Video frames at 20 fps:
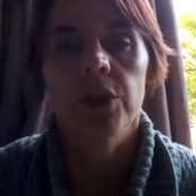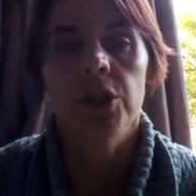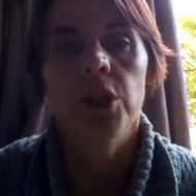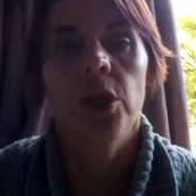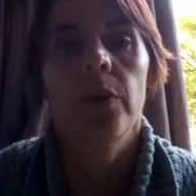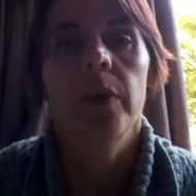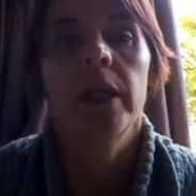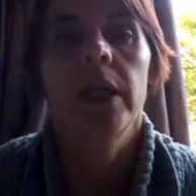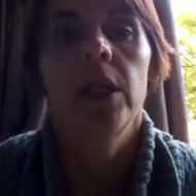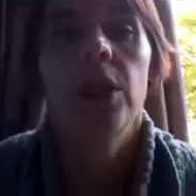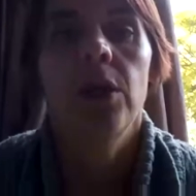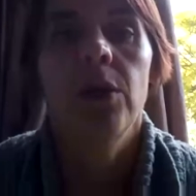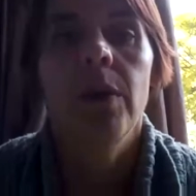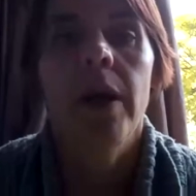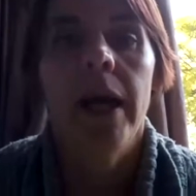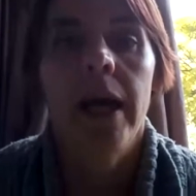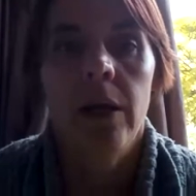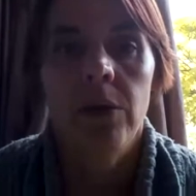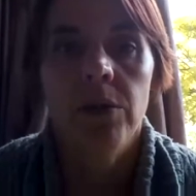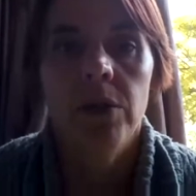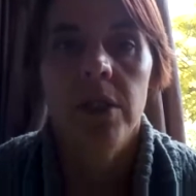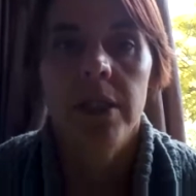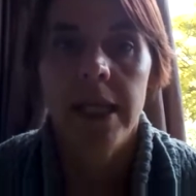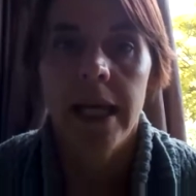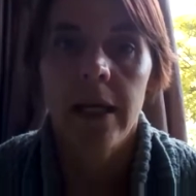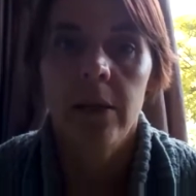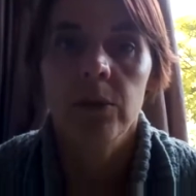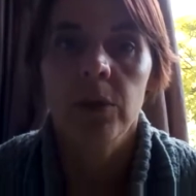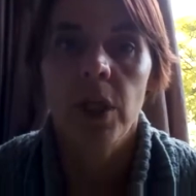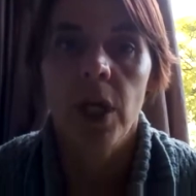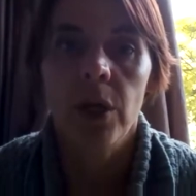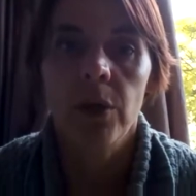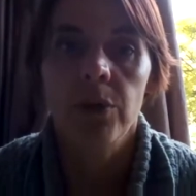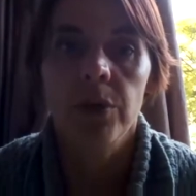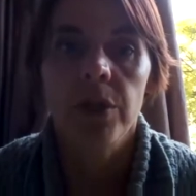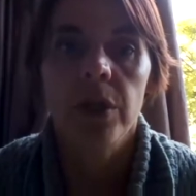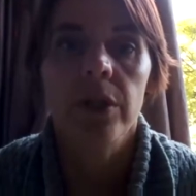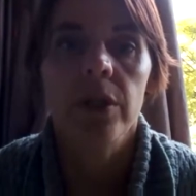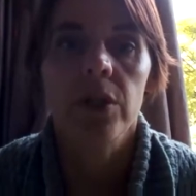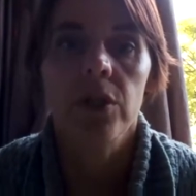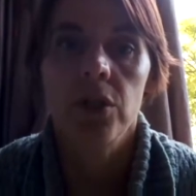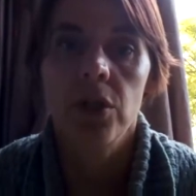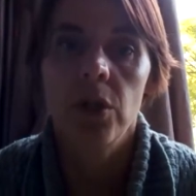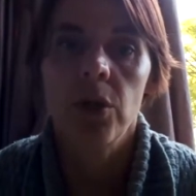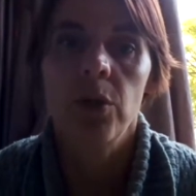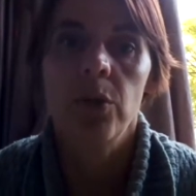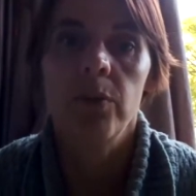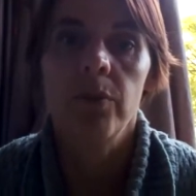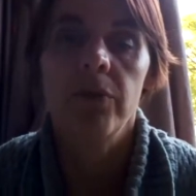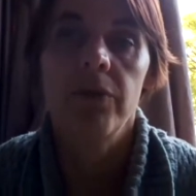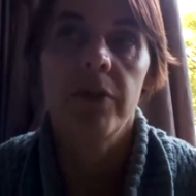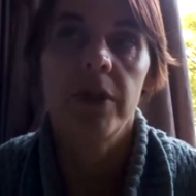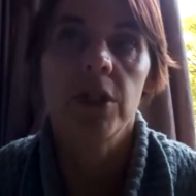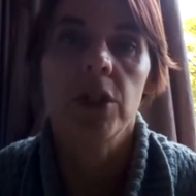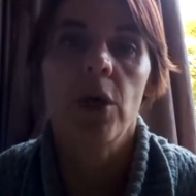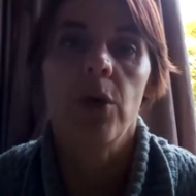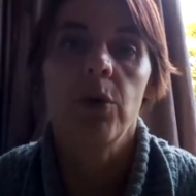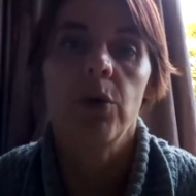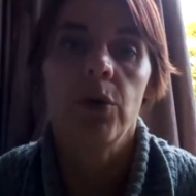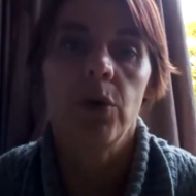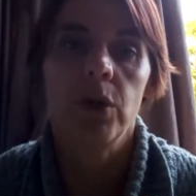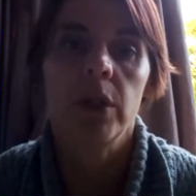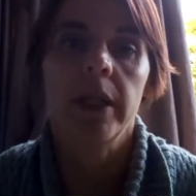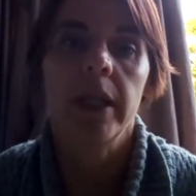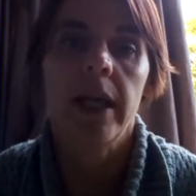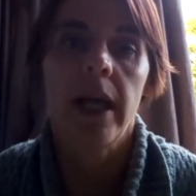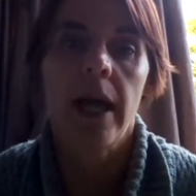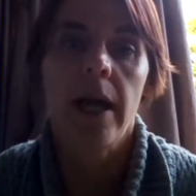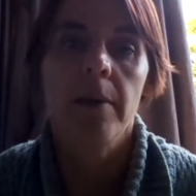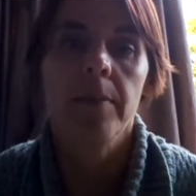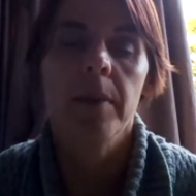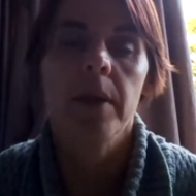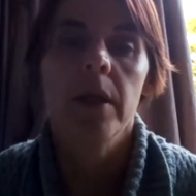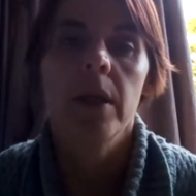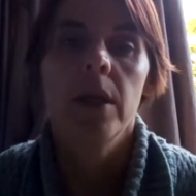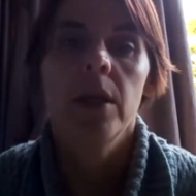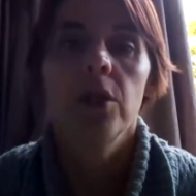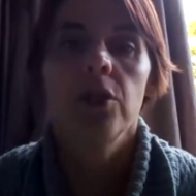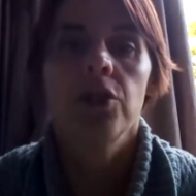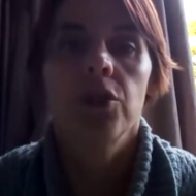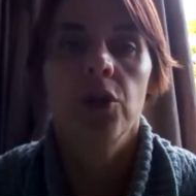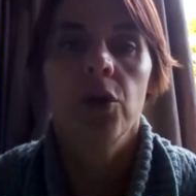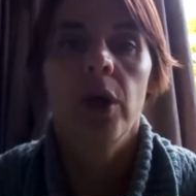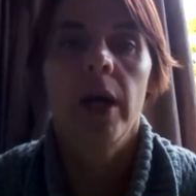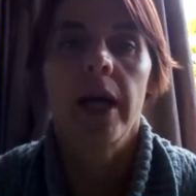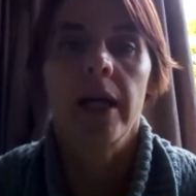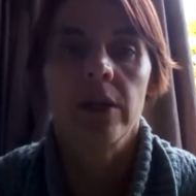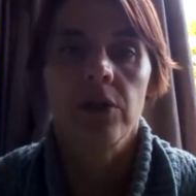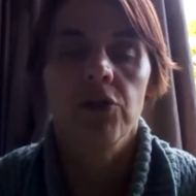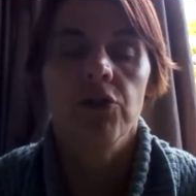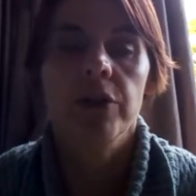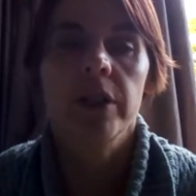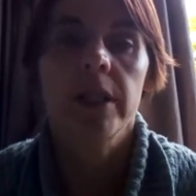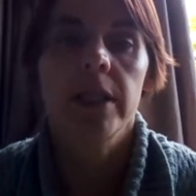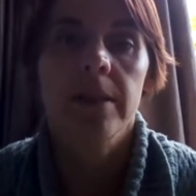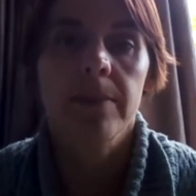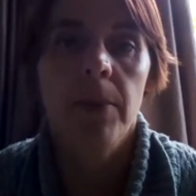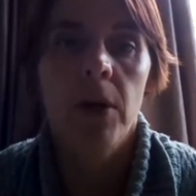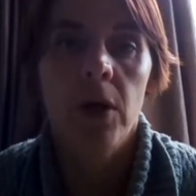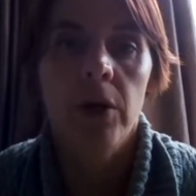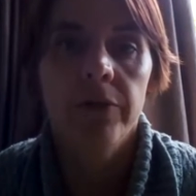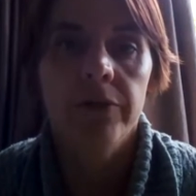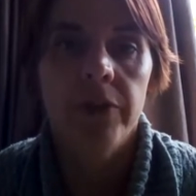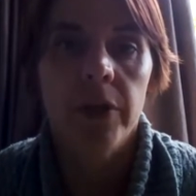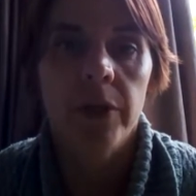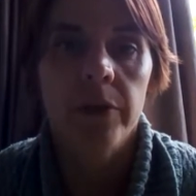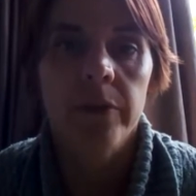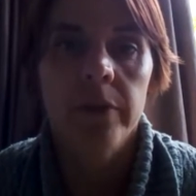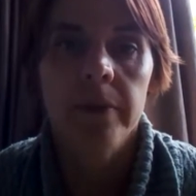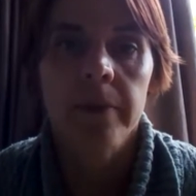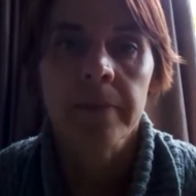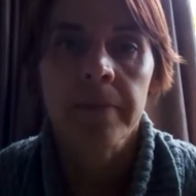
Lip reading: showing you how to download the Zoom video calling app to your Android smartphone.